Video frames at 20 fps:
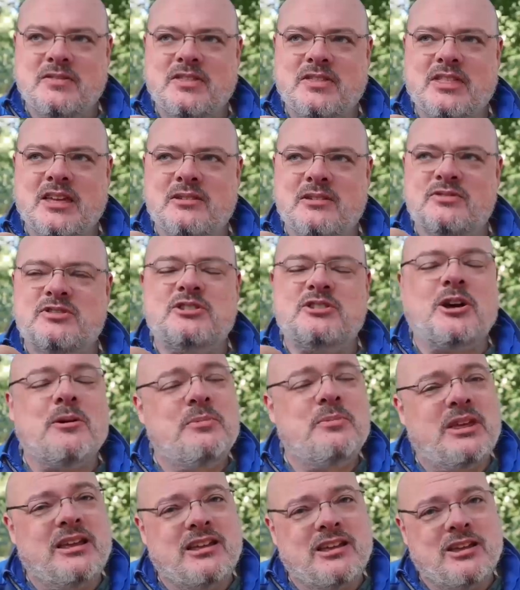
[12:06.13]
They've stopped
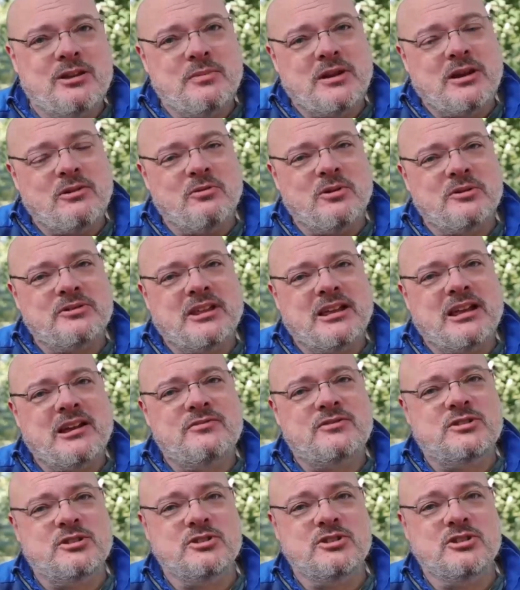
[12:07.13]
thinking about what they have
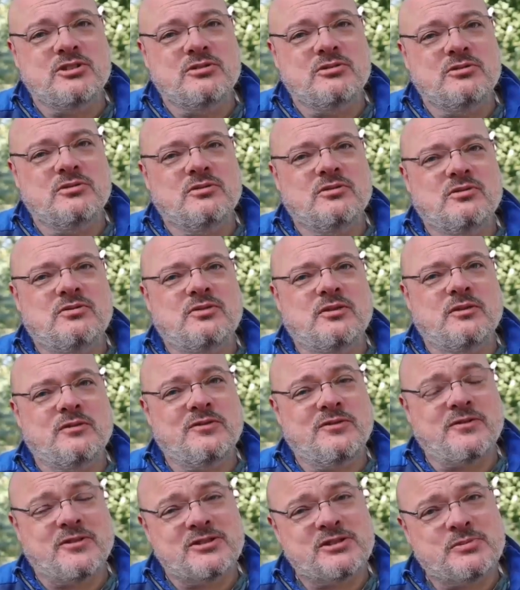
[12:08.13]
to do from
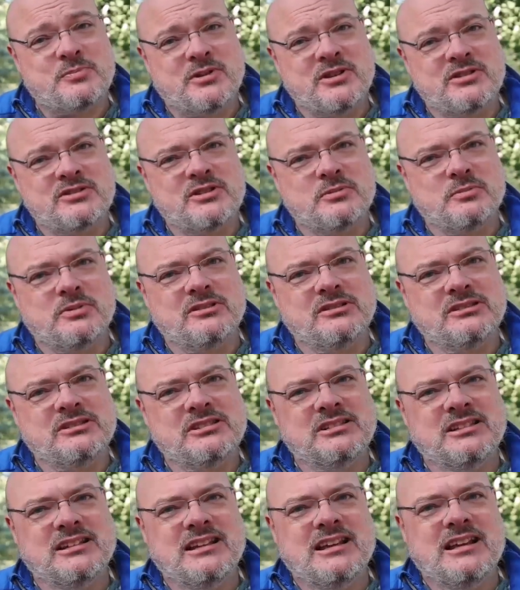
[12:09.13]
first
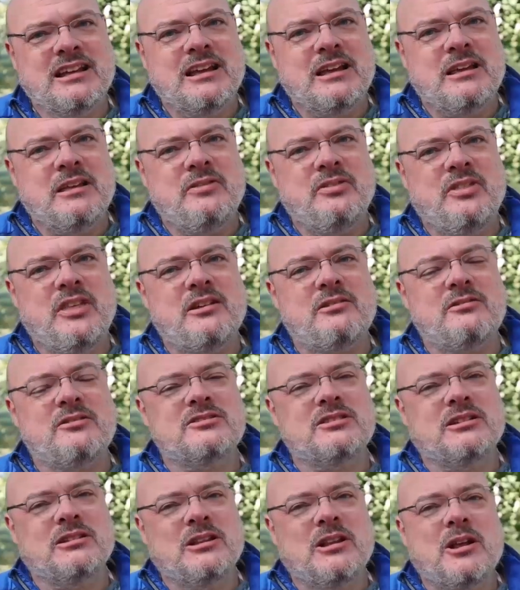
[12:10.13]
principles. There is
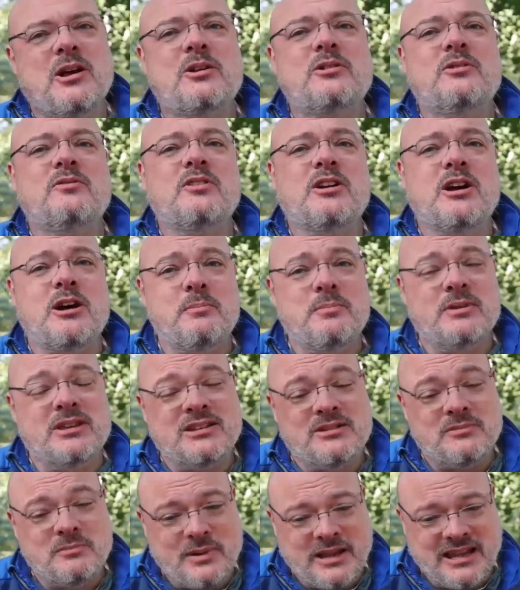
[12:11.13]
a lot of copy
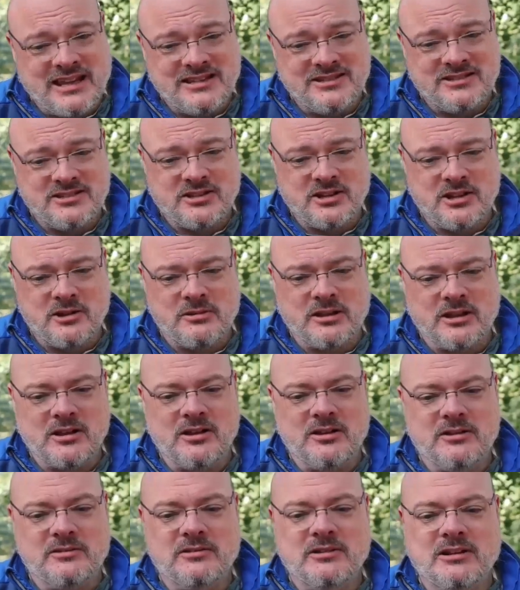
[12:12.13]
and paste going
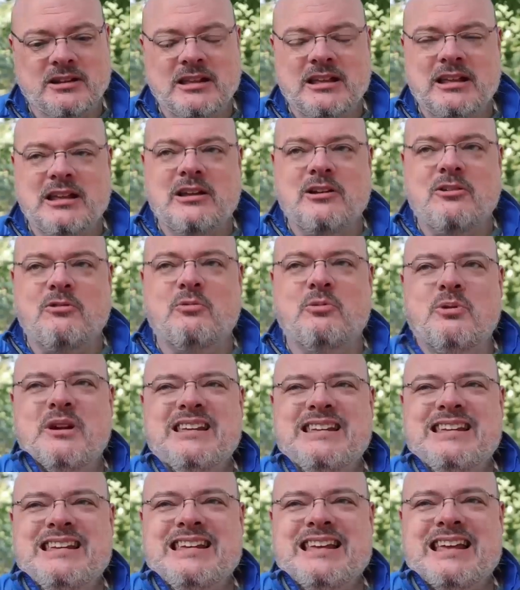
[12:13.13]
on.
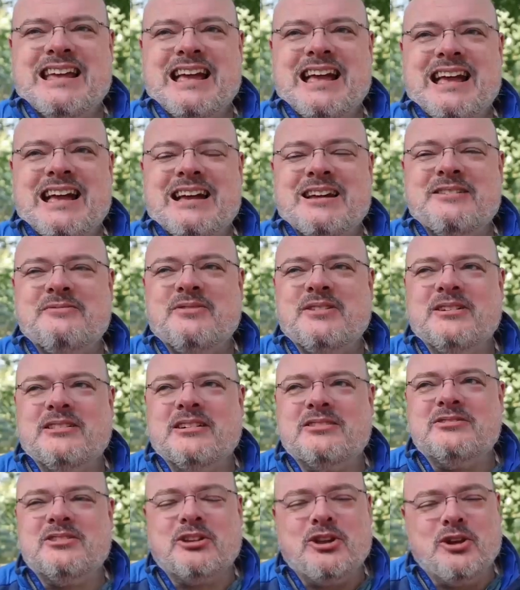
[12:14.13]
We, I feel,
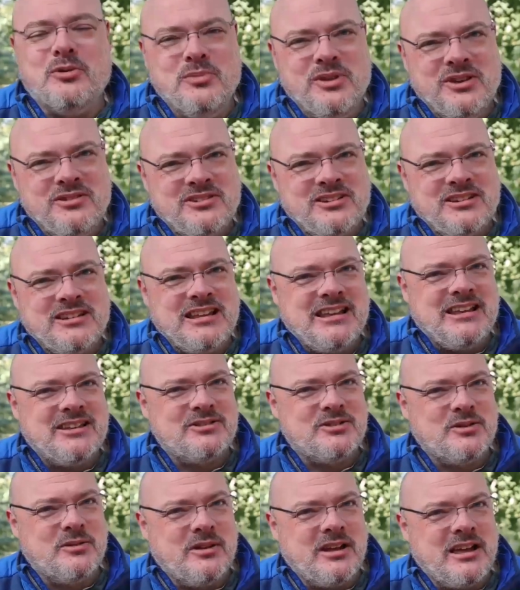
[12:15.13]
as a community, as
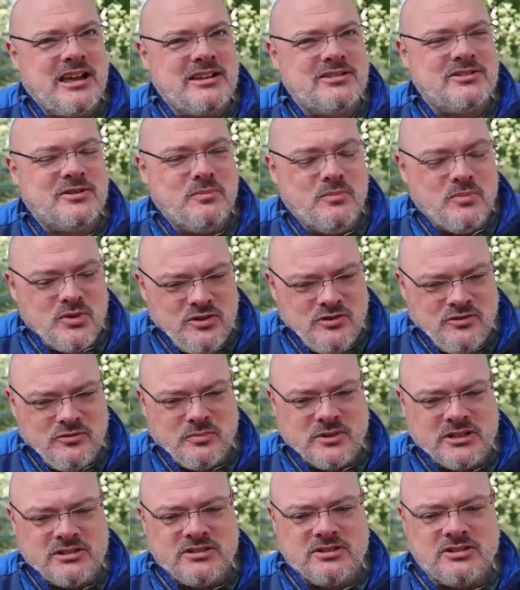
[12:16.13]
a
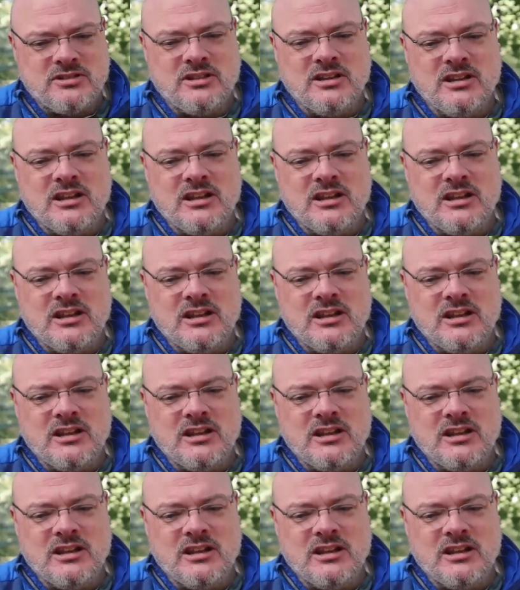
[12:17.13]
movement,